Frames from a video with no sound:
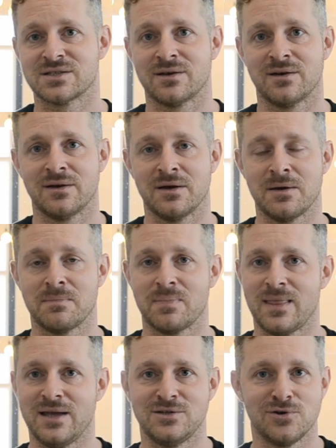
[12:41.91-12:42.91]

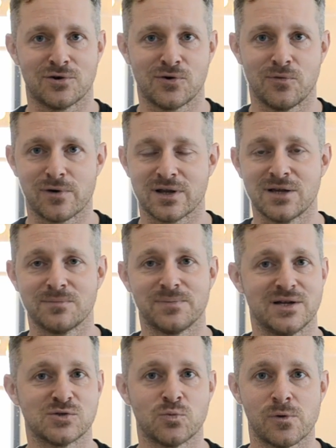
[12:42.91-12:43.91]
at your co-working
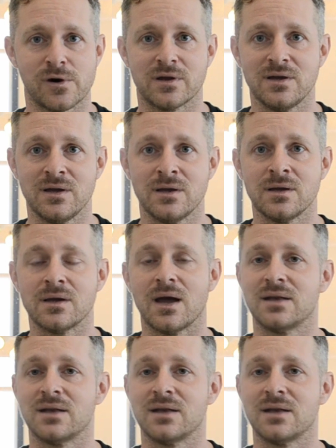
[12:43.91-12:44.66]
place working